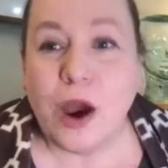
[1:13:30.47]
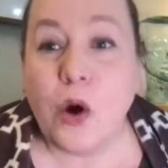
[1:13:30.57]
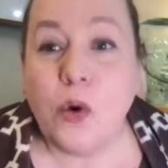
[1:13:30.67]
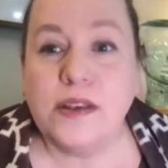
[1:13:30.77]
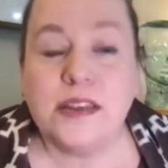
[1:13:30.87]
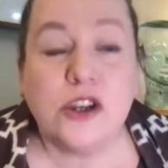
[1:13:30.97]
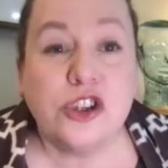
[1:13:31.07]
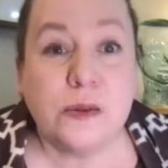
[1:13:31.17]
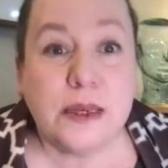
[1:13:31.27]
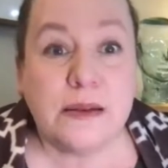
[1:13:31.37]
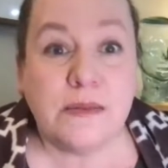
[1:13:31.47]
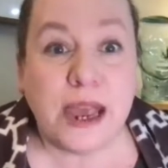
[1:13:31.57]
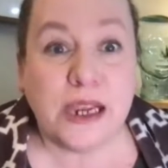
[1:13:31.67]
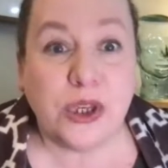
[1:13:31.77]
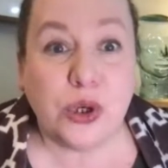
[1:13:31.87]
Oh, do you mean
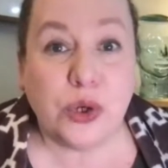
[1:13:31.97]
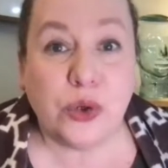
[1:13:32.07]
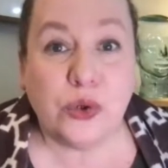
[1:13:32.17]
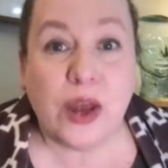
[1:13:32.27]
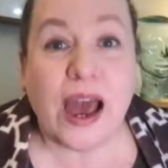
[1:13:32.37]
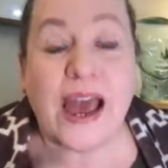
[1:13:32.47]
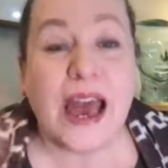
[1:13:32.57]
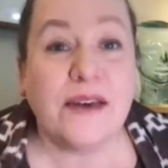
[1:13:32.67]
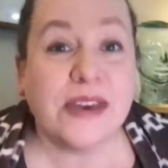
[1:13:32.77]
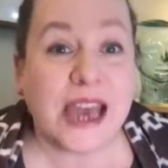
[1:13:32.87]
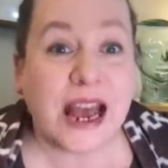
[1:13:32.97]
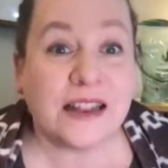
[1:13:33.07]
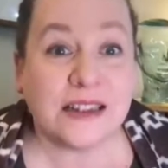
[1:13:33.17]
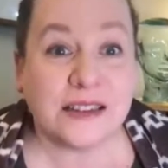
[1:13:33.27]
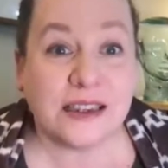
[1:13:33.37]
Maine Coon? I have a
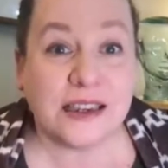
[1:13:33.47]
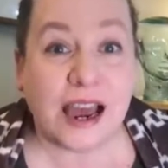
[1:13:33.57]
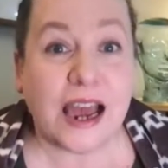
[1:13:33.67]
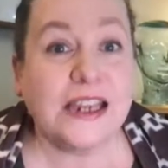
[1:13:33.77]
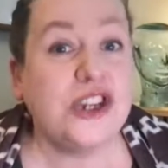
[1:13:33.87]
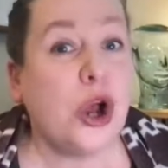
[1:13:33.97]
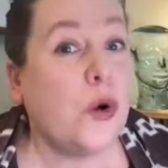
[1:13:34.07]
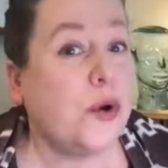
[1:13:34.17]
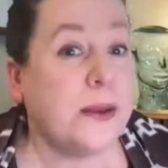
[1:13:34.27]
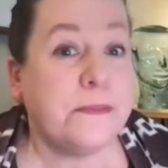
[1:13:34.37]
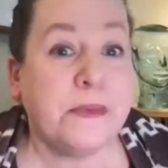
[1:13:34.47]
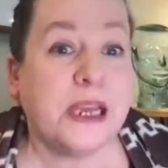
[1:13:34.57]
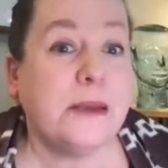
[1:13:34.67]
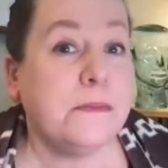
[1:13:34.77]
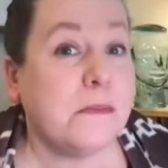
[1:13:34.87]
cat that's like, I know
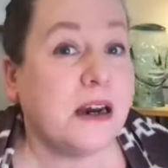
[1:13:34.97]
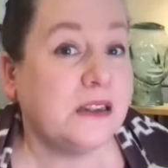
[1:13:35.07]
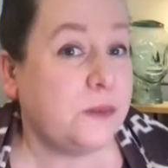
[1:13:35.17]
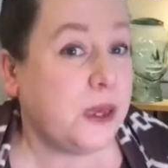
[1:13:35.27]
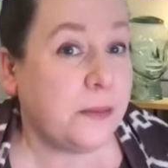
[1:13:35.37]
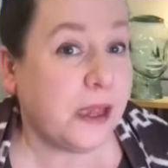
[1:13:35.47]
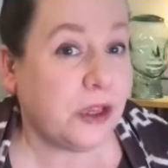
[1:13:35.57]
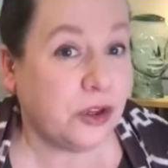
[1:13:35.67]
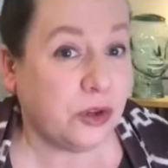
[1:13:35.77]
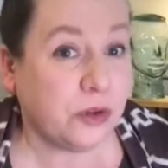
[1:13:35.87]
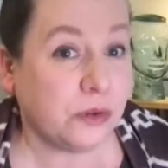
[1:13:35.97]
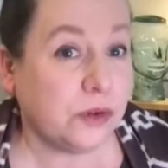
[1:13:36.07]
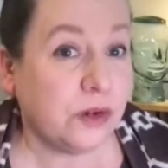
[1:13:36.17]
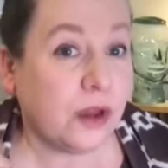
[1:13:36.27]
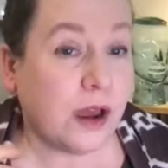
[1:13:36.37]
he must be a Maine
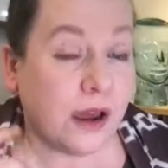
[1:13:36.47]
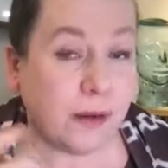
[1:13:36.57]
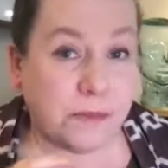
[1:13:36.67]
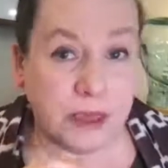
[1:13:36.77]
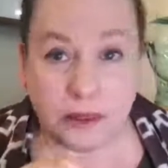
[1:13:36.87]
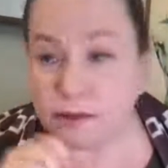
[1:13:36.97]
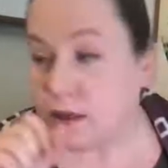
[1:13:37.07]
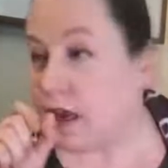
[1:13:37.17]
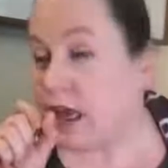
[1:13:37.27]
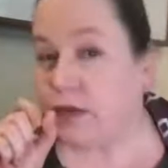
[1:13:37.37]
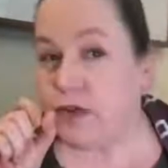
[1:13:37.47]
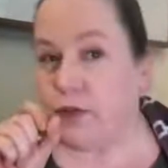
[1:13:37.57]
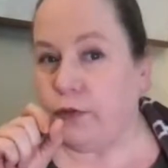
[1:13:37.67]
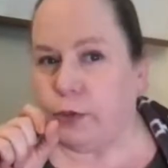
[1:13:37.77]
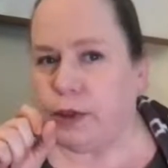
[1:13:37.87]
Coon mix, if
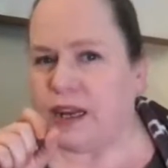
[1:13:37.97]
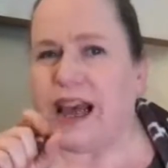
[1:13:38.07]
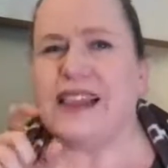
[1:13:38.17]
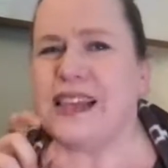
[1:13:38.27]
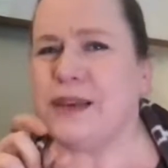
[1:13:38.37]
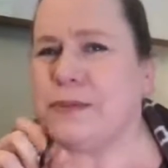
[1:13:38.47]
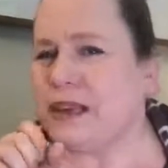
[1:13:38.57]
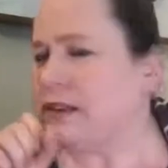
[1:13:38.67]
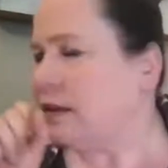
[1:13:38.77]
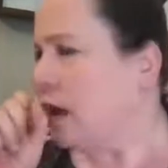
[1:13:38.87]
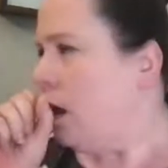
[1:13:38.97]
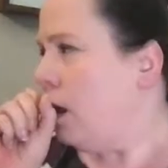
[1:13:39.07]
not full-blooded. I think mixed.